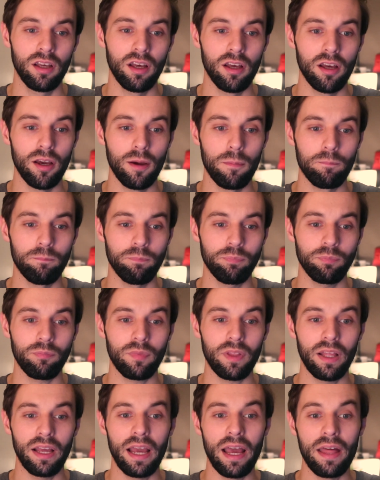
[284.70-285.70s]
and
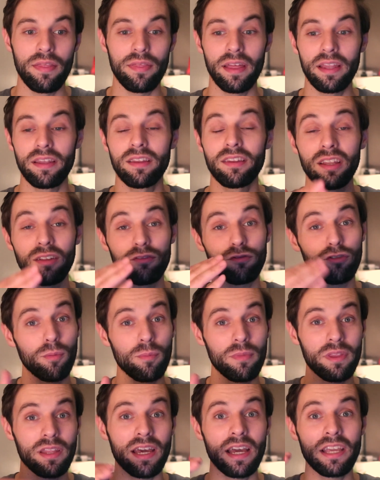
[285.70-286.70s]
then
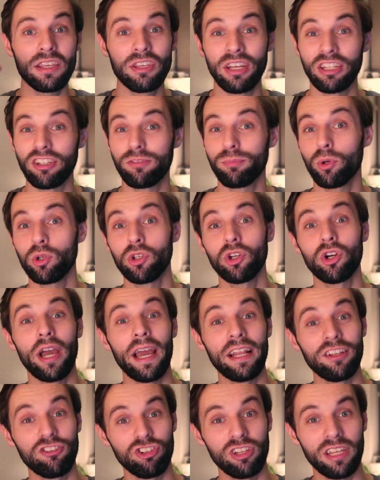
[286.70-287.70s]
from there you get to put your
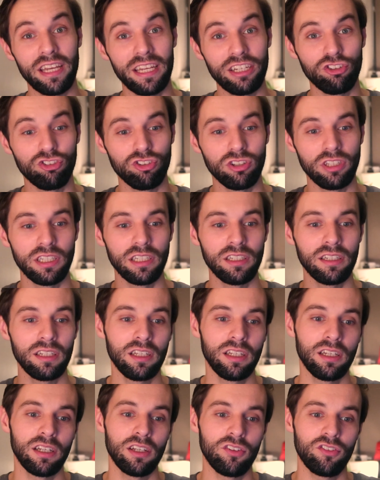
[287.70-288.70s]
education in.
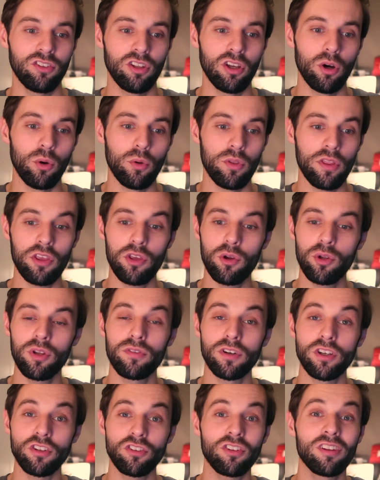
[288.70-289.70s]
So the
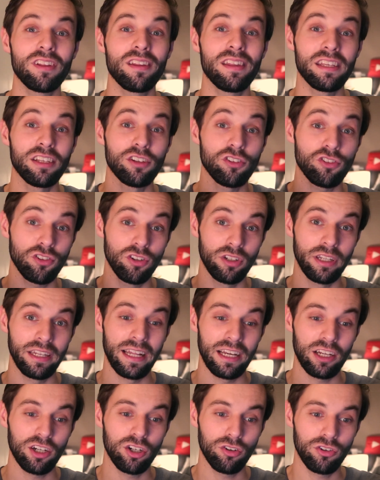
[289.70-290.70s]
university that you're studying
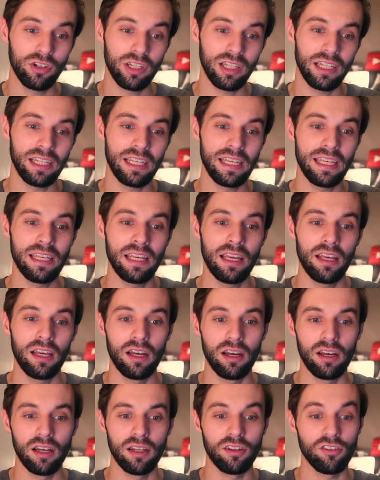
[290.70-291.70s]
at currently,
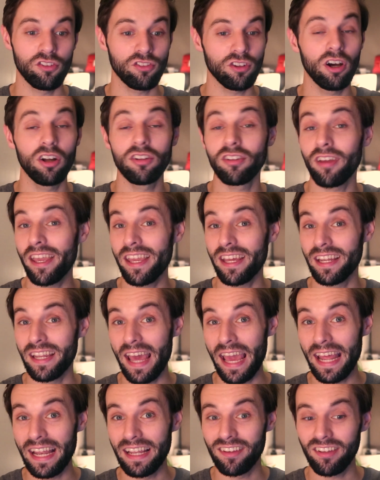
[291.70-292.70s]
the start date and
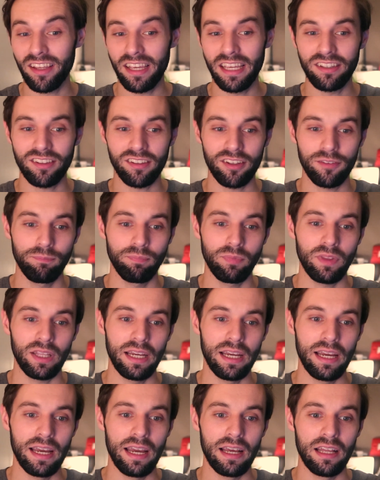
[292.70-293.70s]
end date,
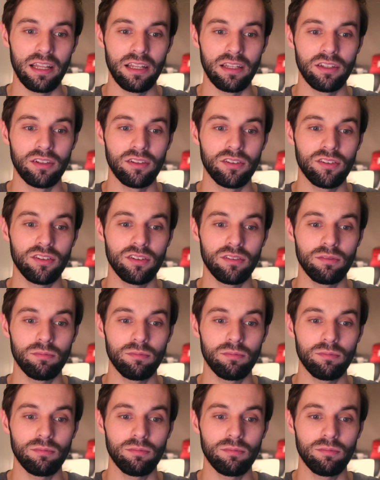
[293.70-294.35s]
and